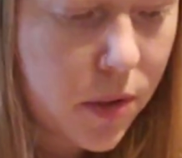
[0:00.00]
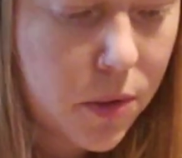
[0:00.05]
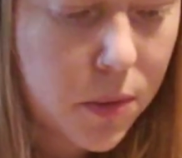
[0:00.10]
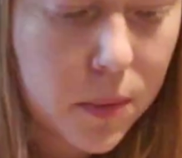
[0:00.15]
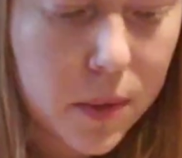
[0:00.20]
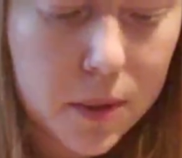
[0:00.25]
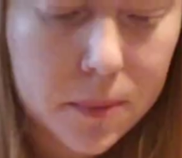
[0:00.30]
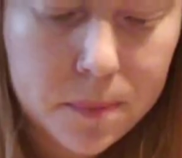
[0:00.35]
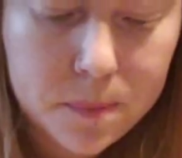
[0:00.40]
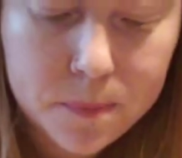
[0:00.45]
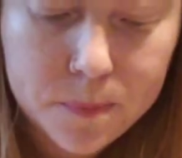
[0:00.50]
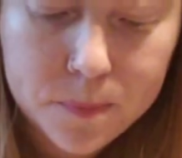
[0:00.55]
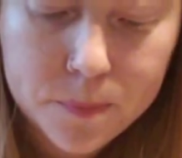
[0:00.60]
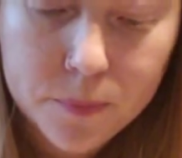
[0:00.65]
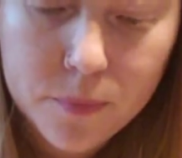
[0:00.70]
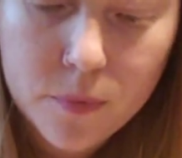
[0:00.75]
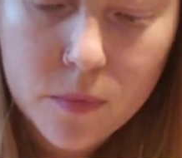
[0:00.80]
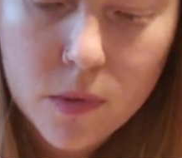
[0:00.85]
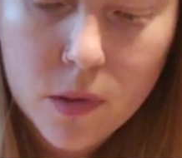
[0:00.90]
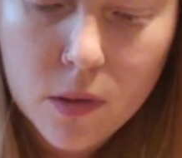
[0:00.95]
this one.
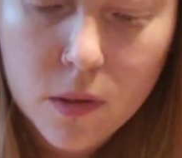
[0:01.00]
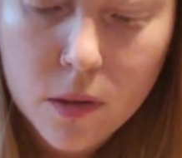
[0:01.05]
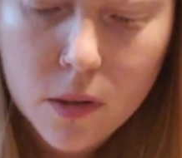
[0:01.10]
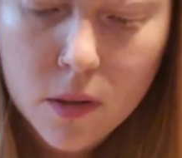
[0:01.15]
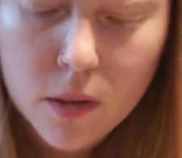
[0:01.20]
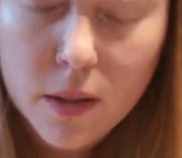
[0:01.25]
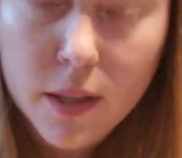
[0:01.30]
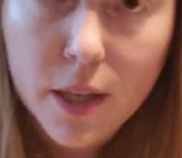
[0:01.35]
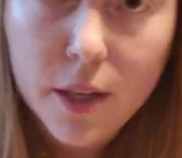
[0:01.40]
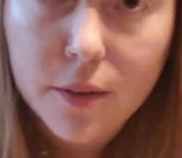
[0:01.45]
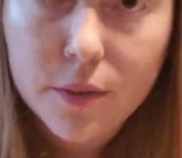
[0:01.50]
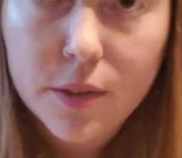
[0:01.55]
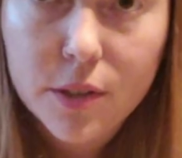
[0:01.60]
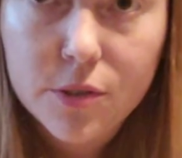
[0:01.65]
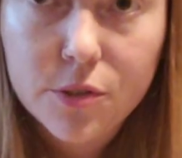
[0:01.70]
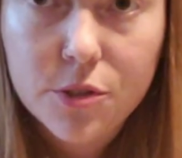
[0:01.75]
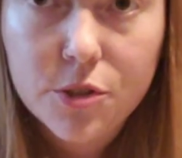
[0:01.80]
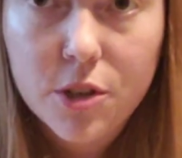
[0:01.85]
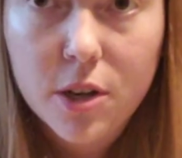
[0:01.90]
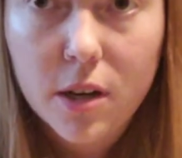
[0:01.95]
Now
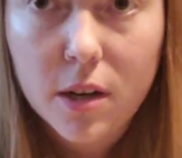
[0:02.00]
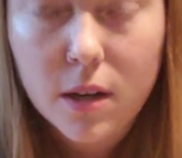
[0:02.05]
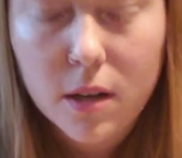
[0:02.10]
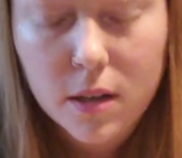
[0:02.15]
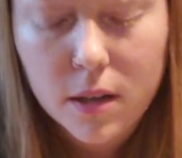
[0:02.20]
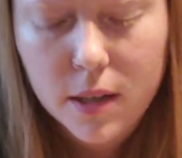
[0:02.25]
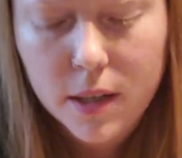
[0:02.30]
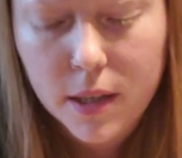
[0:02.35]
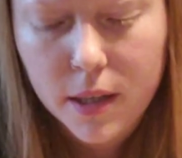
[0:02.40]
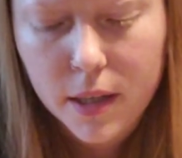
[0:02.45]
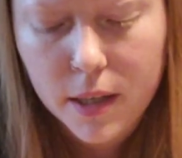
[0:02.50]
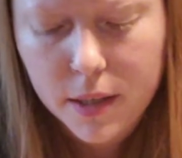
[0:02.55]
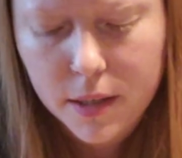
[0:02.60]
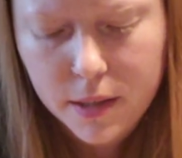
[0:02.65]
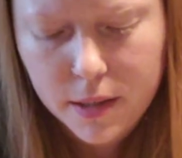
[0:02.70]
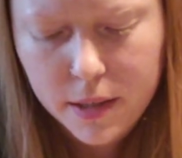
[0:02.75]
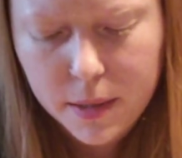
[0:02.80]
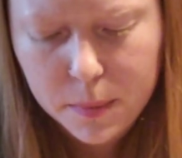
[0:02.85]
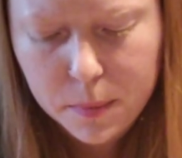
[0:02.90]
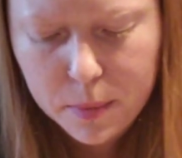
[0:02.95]
this jar
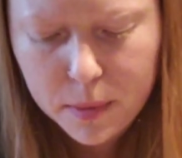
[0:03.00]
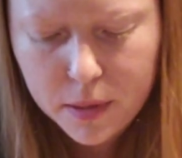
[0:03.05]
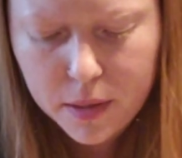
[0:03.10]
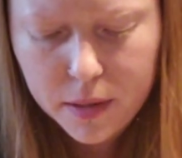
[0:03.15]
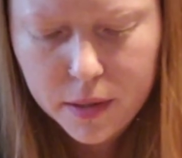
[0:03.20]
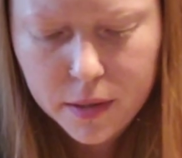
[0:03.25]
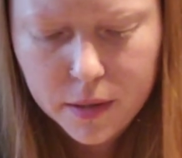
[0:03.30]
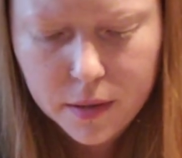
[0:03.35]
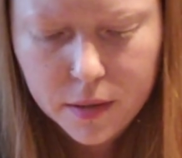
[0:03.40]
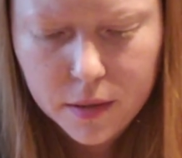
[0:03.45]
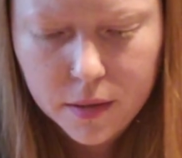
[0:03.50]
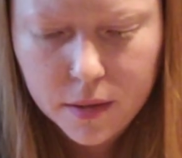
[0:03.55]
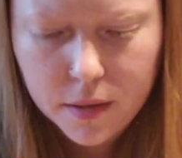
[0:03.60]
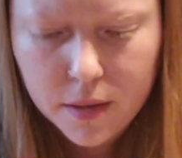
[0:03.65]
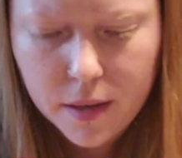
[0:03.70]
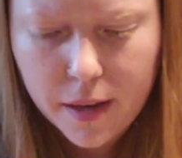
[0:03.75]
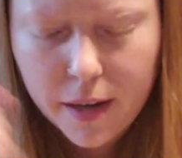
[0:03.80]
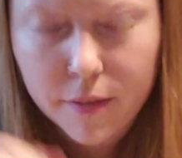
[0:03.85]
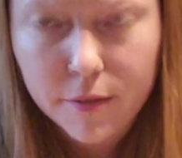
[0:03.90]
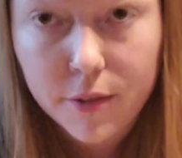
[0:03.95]
ended up being
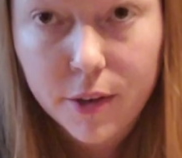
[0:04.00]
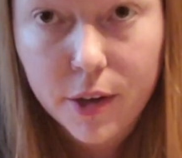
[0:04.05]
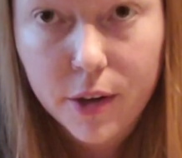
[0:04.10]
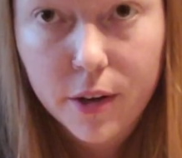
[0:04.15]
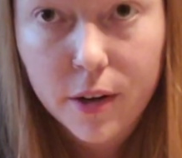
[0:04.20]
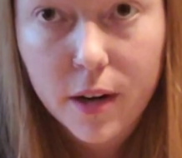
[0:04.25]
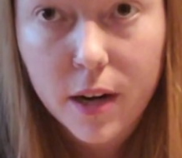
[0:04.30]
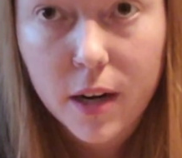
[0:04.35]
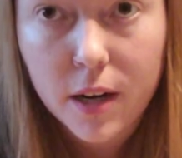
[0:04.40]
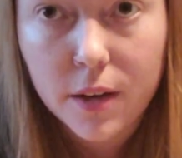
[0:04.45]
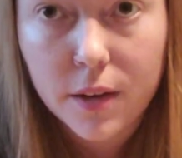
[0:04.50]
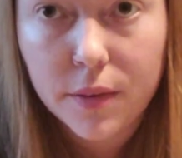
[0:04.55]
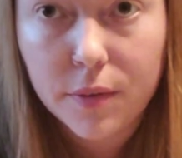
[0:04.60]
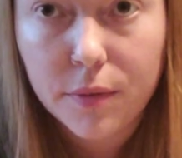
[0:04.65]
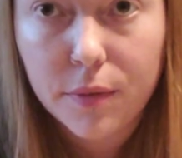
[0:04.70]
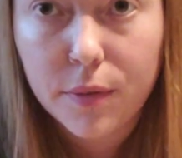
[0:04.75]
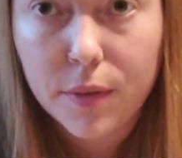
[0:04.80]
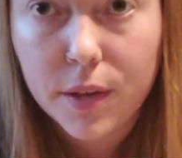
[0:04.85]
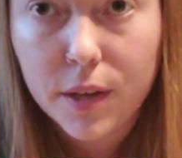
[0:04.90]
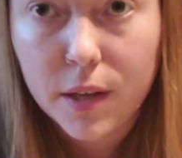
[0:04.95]
heavier
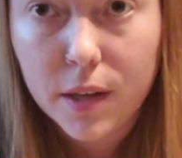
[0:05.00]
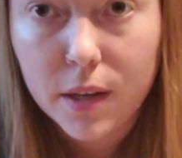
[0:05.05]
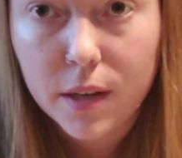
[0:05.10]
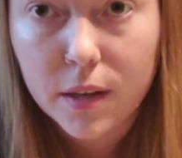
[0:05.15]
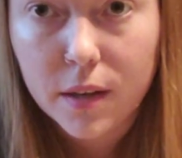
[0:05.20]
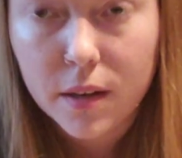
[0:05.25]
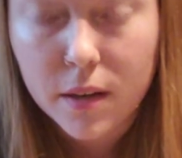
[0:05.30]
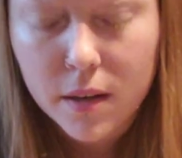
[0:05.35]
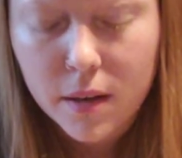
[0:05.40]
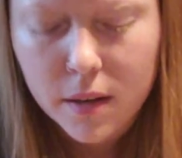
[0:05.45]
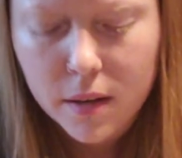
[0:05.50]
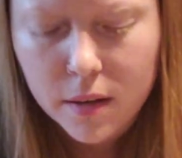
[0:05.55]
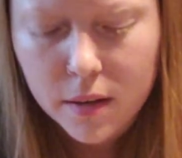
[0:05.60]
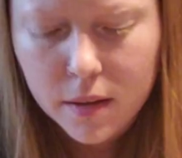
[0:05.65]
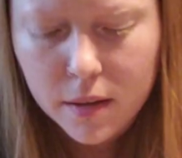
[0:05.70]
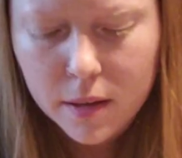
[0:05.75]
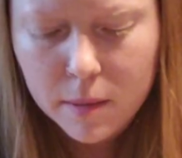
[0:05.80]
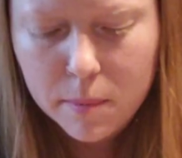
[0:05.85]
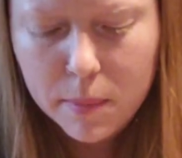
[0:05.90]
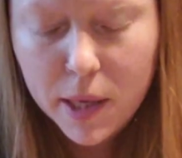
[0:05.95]
on the
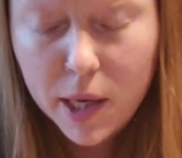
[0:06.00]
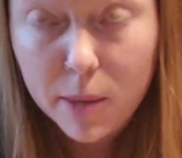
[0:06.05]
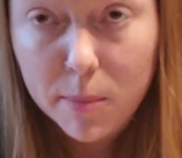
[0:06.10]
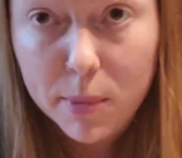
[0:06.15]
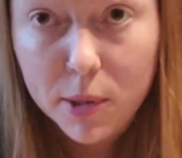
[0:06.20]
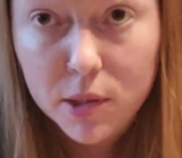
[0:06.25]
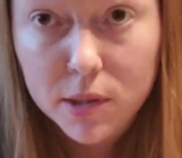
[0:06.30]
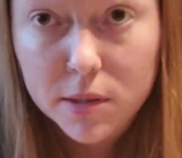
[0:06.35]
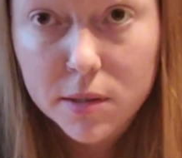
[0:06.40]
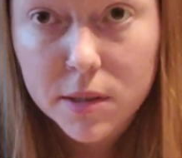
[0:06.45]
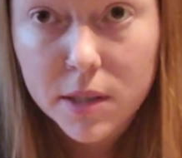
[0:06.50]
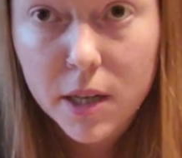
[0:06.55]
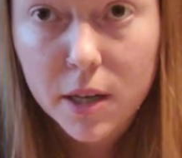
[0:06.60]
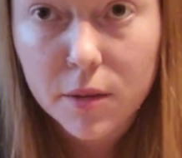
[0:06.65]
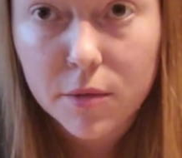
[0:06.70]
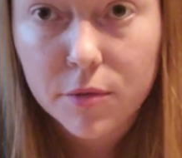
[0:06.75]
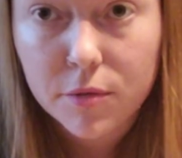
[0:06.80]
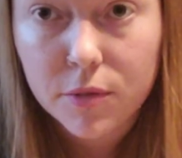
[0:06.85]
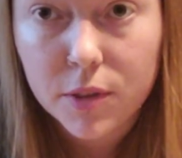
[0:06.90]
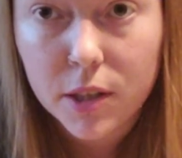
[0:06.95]
paper
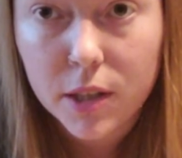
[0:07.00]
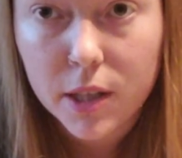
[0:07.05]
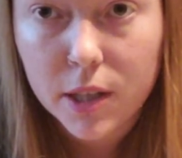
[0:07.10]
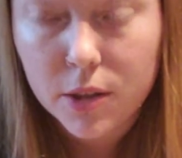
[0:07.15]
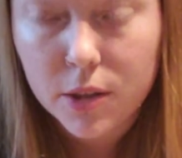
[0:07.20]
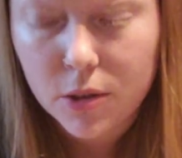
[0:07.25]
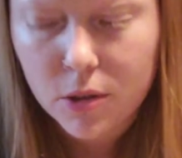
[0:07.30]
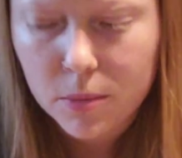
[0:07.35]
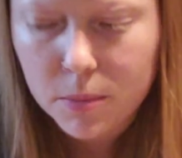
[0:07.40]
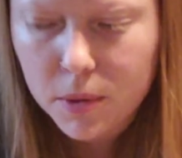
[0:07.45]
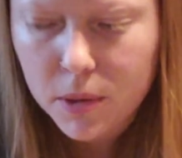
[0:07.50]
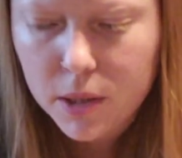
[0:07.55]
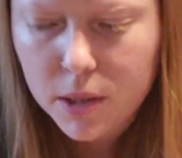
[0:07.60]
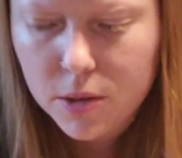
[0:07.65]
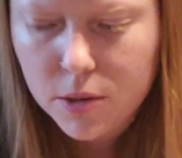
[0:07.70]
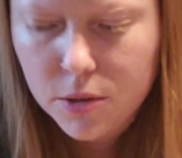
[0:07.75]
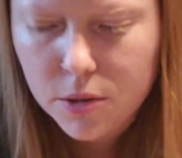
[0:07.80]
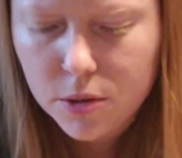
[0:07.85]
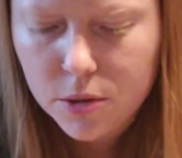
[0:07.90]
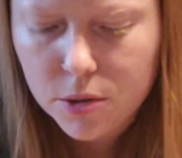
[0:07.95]
stuff than I normally
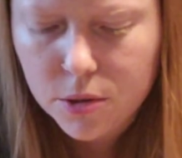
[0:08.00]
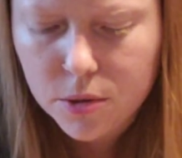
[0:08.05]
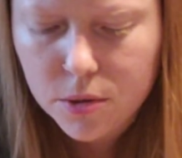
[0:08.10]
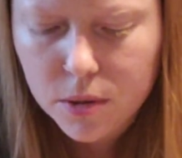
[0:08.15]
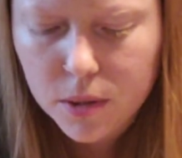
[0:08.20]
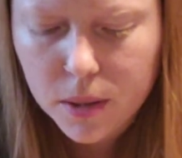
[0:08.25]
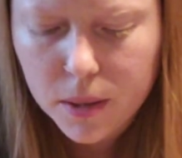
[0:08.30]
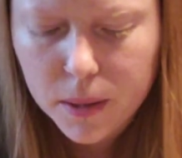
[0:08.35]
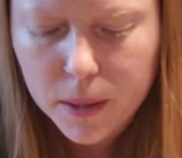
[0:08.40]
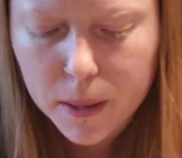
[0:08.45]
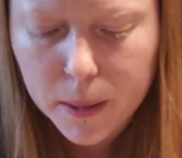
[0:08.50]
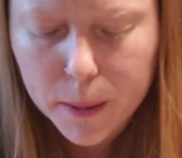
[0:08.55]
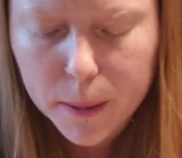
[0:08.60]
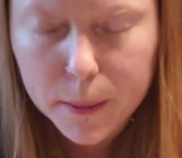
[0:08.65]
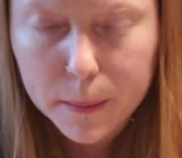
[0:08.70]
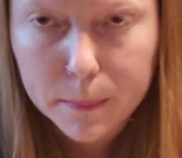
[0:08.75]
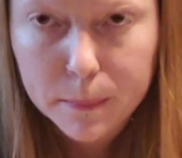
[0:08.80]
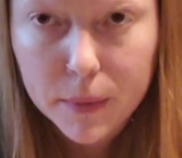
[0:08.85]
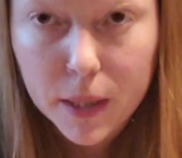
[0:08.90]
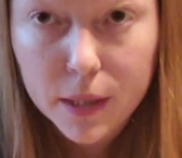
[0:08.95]
do.
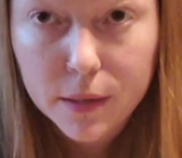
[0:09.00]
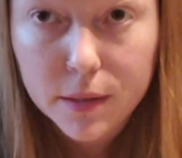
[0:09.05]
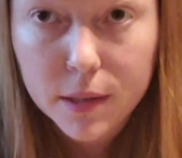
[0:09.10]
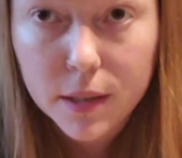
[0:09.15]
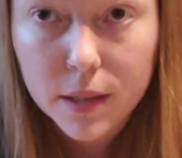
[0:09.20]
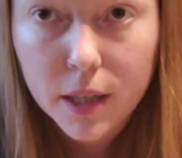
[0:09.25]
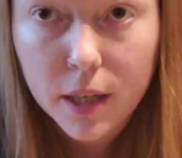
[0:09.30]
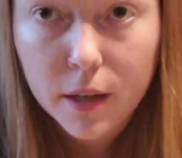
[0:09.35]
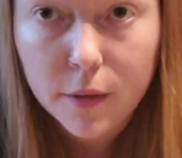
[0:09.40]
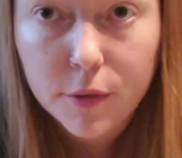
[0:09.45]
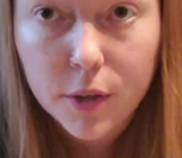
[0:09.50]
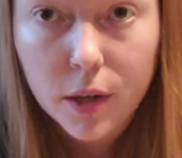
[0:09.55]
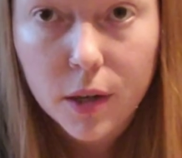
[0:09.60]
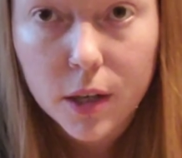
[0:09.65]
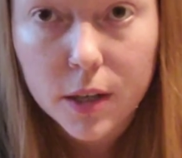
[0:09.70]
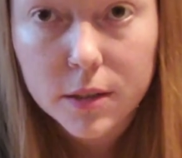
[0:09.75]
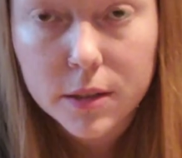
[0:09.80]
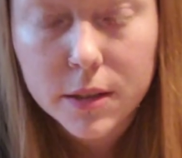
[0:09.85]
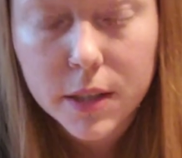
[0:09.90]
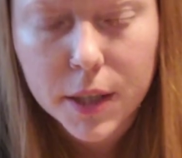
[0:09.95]
I did have a
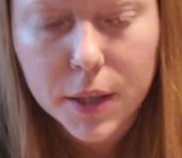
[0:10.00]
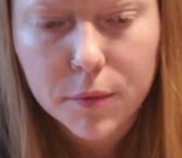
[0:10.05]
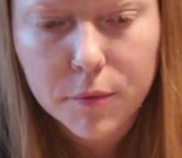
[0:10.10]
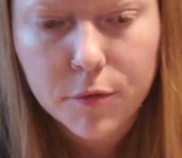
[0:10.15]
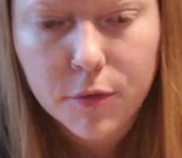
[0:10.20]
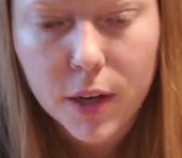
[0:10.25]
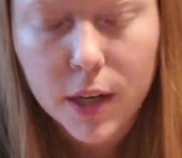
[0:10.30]
hard time